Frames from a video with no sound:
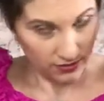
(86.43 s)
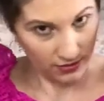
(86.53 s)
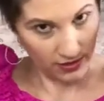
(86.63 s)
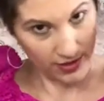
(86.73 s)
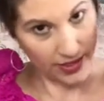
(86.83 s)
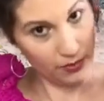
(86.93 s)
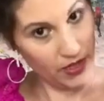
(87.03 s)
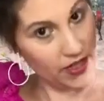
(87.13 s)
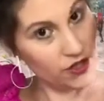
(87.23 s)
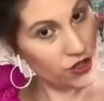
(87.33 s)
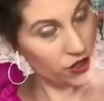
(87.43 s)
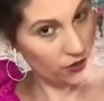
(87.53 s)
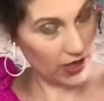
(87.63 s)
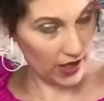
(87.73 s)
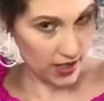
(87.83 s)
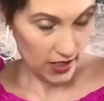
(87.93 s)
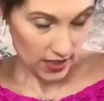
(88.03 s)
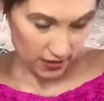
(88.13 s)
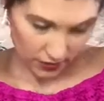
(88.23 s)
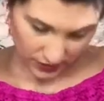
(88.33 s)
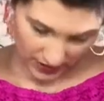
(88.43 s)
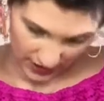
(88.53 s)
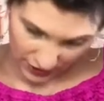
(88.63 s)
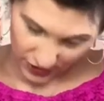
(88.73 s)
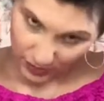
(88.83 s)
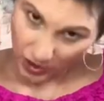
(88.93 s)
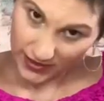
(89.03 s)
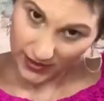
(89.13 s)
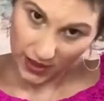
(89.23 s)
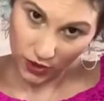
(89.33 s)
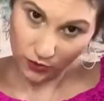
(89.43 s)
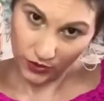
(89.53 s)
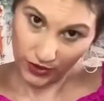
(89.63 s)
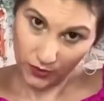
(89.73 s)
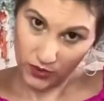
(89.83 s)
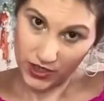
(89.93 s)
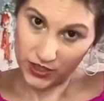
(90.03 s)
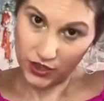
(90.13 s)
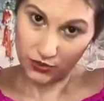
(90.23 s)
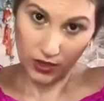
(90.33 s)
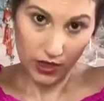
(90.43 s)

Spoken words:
Again, making sure you get those thinner spots that you really want to grow.